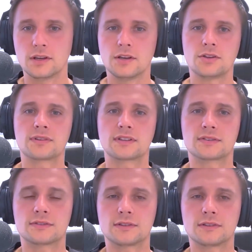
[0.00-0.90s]
you can
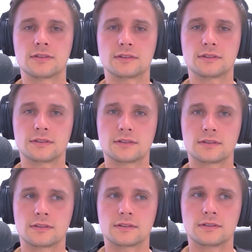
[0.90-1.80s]
see.
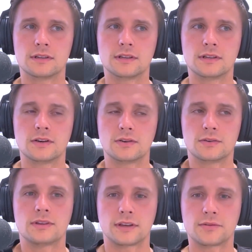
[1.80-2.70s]

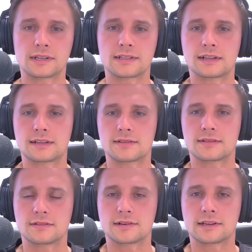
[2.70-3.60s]
You can tell us
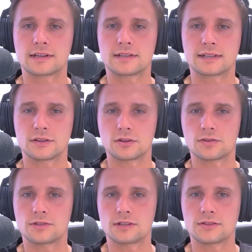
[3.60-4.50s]
regarding
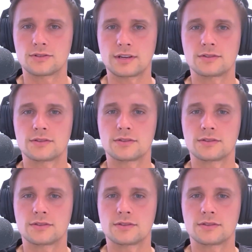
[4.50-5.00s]
technology and change.